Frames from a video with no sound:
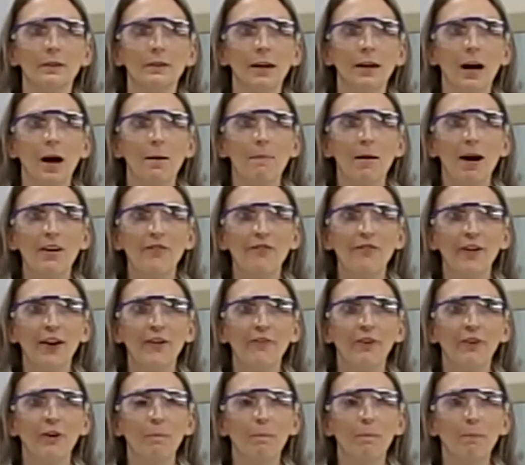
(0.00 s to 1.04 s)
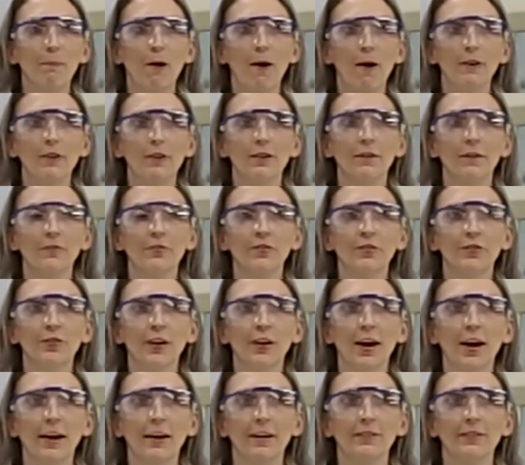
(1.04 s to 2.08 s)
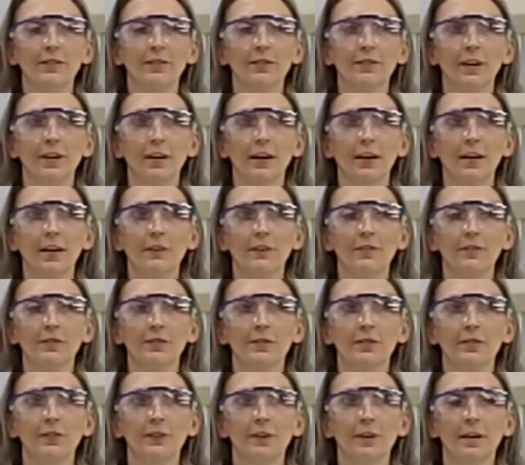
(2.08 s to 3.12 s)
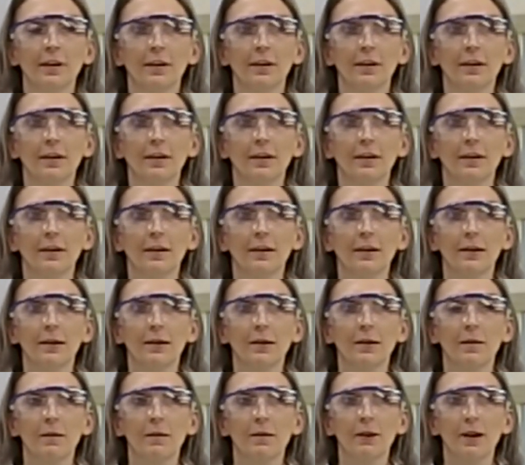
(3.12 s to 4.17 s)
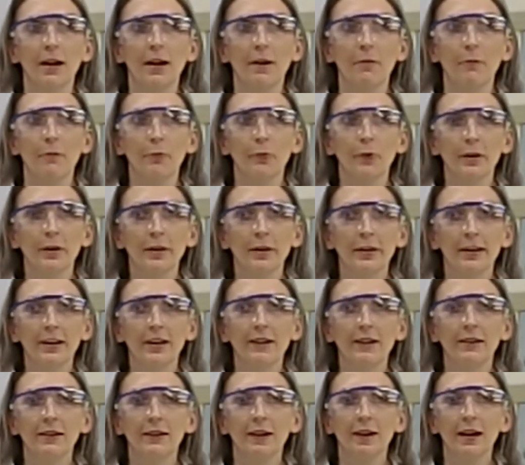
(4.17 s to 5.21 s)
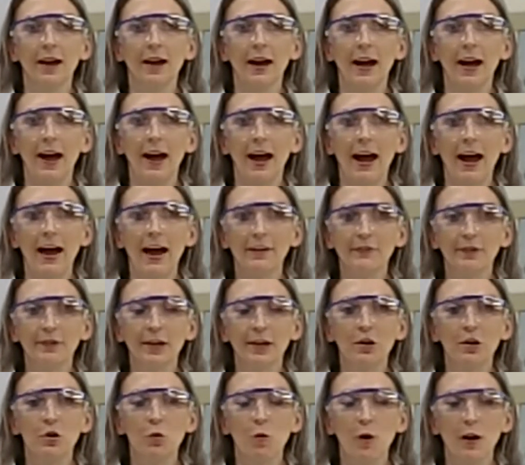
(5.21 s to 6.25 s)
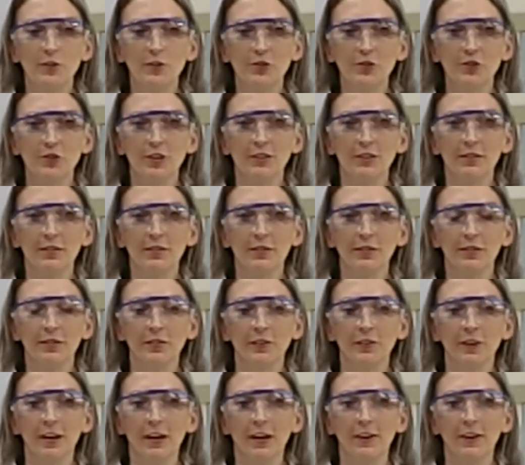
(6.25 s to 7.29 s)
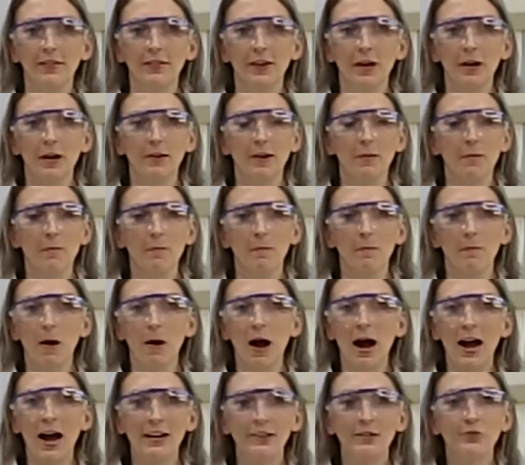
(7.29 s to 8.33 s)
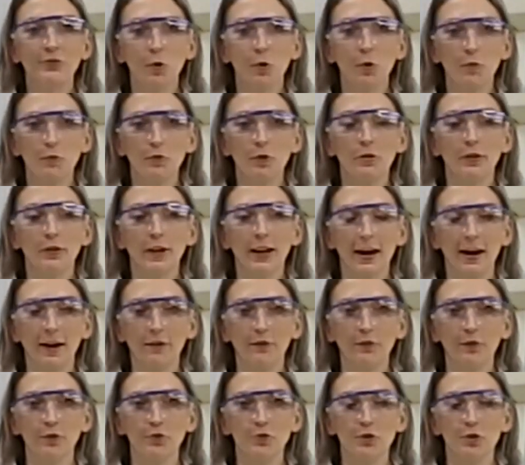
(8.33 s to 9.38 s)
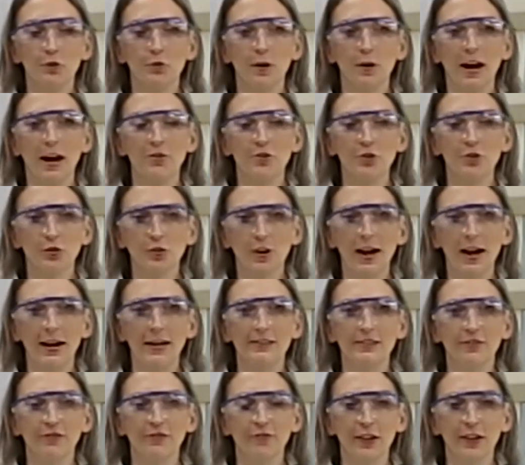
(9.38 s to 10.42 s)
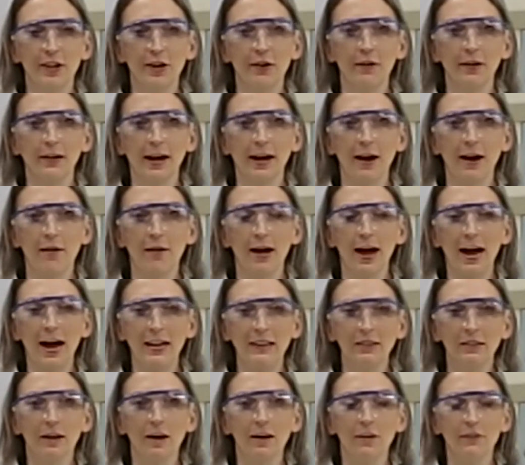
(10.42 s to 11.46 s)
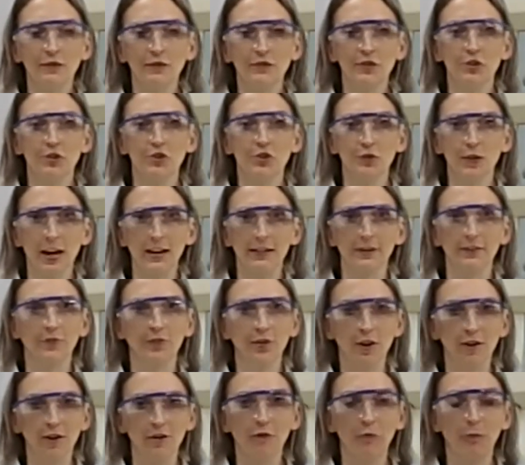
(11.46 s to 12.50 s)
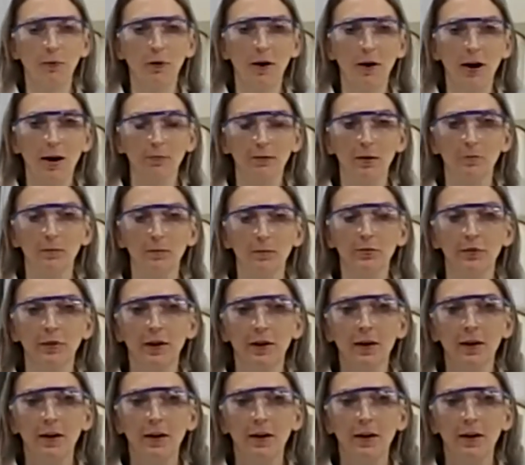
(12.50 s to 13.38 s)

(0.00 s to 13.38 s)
Yeah, my favorite part of science is really asking questions that I don't know the answer to and trying to figure it out. I love to try to solve problems.